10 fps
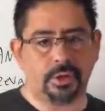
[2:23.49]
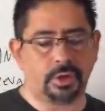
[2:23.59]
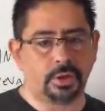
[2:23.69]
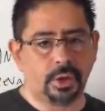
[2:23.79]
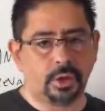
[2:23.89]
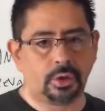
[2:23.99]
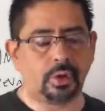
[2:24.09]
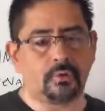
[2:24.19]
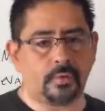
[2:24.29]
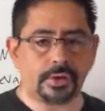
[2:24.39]
because
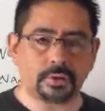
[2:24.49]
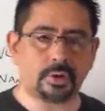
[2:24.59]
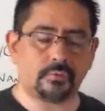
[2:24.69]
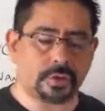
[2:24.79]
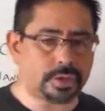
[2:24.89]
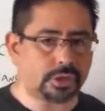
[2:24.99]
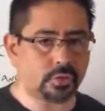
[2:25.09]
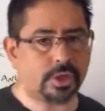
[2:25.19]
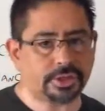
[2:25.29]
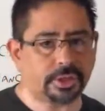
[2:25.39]
you're gonna find yourself in a
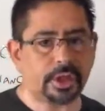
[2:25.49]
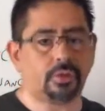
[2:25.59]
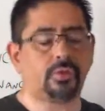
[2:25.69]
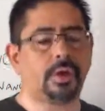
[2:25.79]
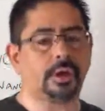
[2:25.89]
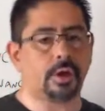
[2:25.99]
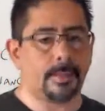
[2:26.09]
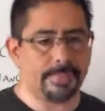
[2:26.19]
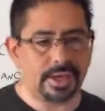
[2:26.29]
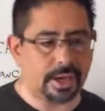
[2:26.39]
situation that you're not
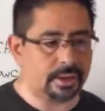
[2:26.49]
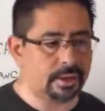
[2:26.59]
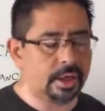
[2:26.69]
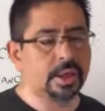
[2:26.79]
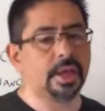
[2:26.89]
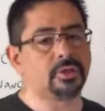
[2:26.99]
gonna be in.